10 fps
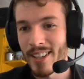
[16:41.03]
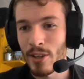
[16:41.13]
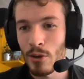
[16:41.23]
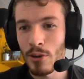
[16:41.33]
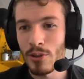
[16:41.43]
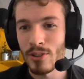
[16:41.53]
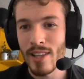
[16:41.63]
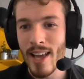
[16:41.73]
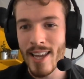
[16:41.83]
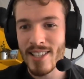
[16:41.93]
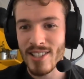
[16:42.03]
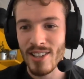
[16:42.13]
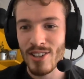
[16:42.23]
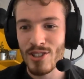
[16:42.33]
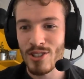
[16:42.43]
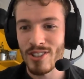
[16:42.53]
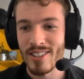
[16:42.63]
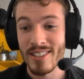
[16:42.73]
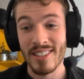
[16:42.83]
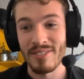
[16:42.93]
You're all A-star
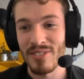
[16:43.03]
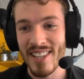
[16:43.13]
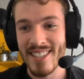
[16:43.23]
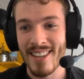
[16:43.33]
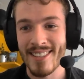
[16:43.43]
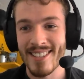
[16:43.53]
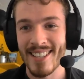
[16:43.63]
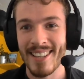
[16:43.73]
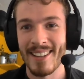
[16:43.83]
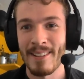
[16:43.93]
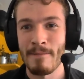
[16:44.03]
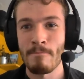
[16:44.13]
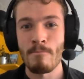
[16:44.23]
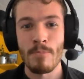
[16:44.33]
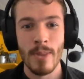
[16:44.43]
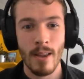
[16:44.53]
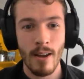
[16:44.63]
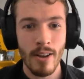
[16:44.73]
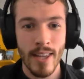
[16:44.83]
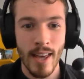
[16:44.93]
students. Fantastic.
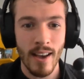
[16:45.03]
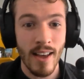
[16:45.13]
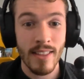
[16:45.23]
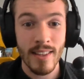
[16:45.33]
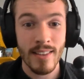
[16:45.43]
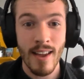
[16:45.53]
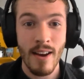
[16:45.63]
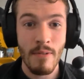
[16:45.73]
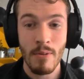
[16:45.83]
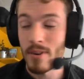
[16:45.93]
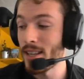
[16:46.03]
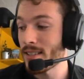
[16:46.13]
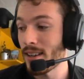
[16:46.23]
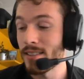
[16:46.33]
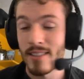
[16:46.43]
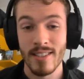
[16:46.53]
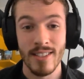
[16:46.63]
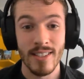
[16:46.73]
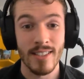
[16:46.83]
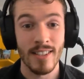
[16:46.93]
Okay, I think that everyone has
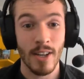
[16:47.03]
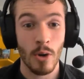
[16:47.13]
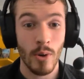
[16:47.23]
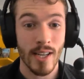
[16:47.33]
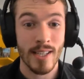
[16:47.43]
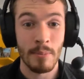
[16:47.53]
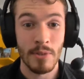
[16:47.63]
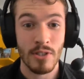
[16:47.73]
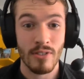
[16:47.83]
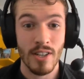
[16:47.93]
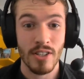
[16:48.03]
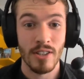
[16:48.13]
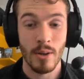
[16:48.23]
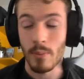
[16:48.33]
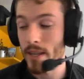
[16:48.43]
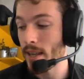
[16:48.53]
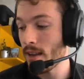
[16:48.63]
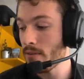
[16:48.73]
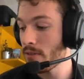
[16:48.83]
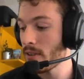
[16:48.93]
understood the quick demonstration that we
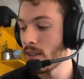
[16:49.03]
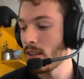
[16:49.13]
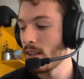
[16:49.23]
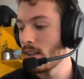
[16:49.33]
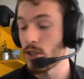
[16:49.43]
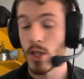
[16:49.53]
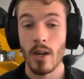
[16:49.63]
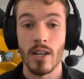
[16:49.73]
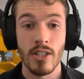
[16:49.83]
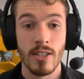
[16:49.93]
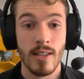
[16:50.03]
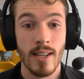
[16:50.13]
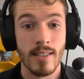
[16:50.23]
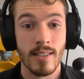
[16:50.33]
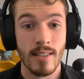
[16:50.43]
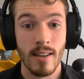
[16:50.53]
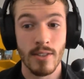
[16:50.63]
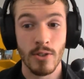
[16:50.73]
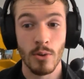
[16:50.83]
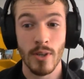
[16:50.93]
gave. So I'd just like to
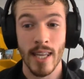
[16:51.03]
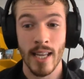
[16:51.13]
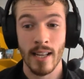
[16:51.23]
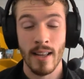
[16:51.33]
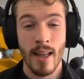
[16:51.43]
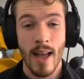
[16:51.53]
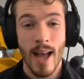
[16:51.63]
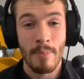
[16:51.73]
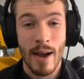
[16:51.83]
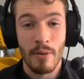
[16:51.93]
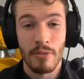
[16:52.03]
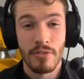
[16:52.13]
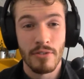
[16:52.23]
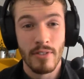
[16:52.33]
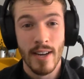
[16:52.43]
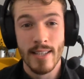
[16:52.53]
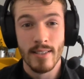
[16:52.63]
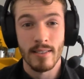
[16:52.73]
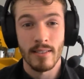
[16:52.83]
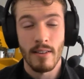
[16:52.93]
start talking about
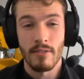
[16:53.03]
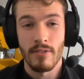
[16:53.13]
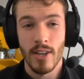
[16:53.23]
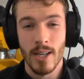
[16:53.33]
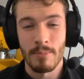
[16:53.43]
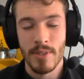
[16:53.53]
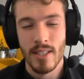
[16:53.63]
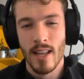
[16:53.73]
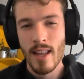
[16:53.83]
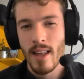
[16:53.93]
phrasal verbs.